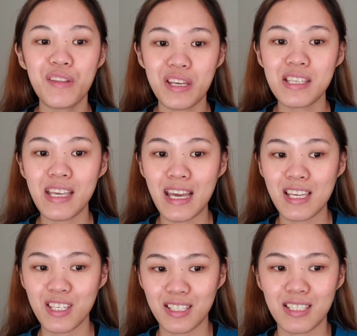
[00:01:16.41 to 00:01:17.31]
this
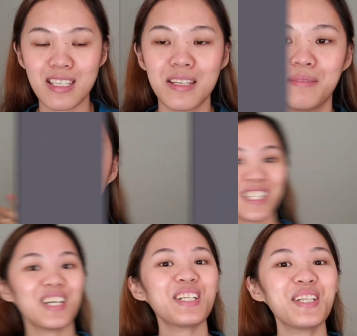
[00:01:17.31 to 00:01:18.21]
agent. So let's
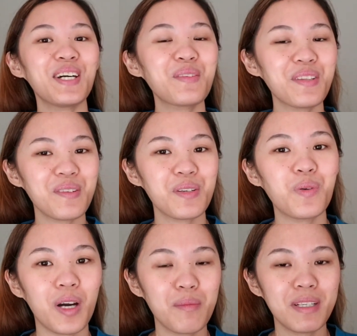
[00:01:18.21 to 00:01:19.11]
start now with the
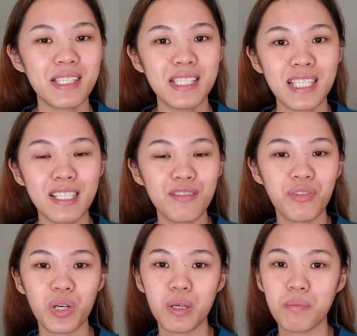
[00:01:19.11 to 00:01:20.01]
requirements needed
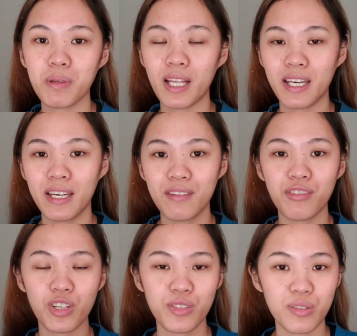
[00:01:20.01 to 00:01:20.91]
for applying
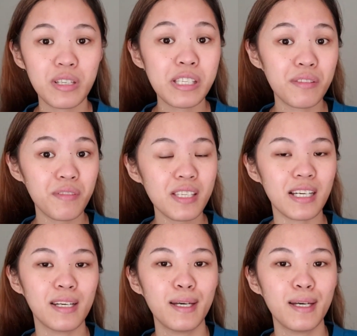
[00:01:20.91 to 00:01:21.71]
for a tourist visa.